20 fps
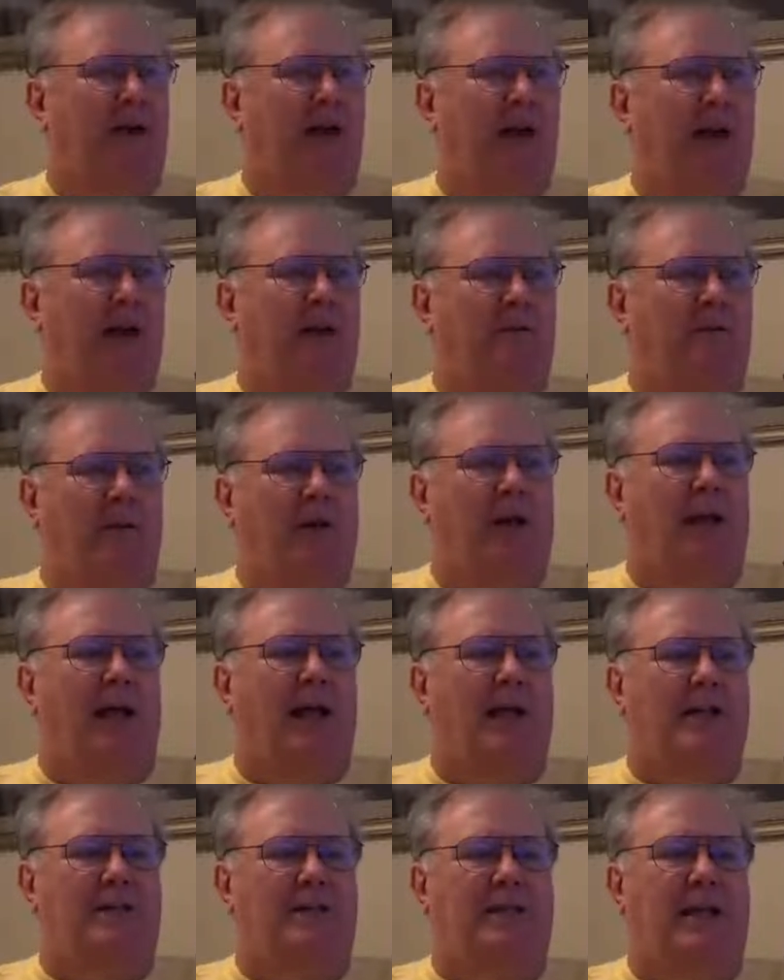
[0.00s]
didn't
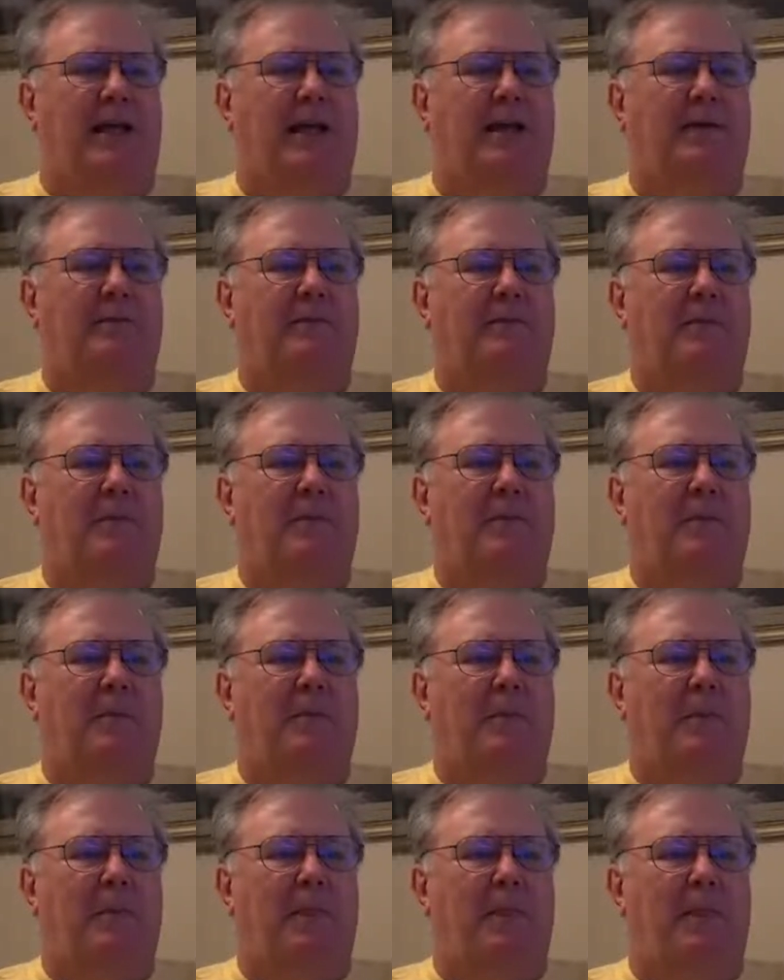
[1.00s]
realize that.
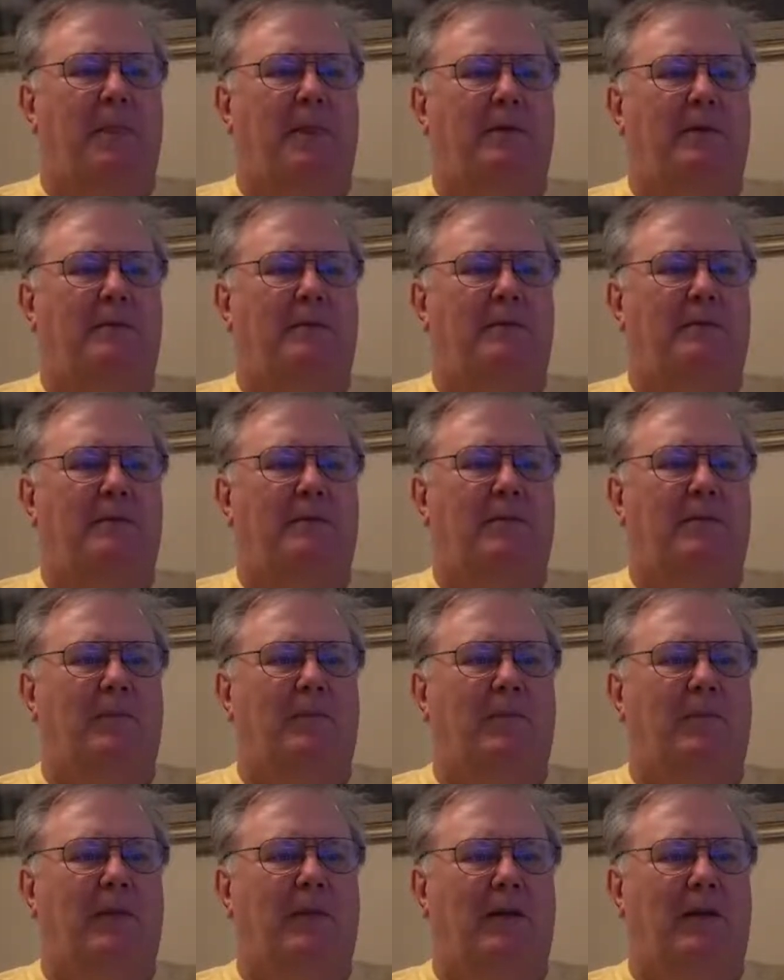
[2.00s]

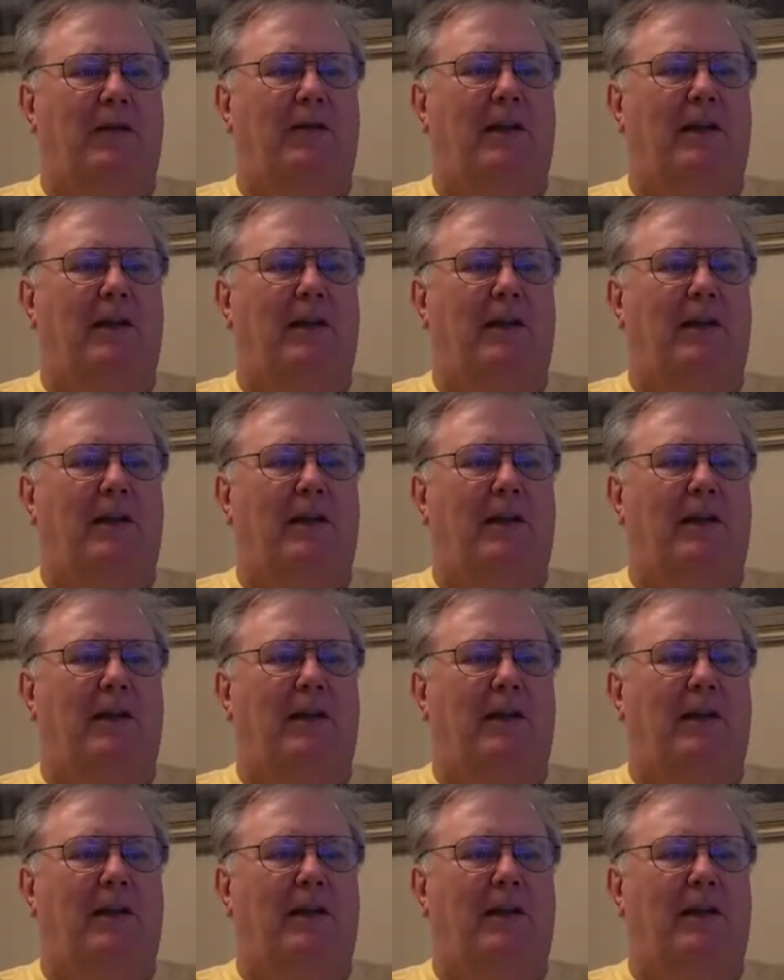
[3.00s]
Okay.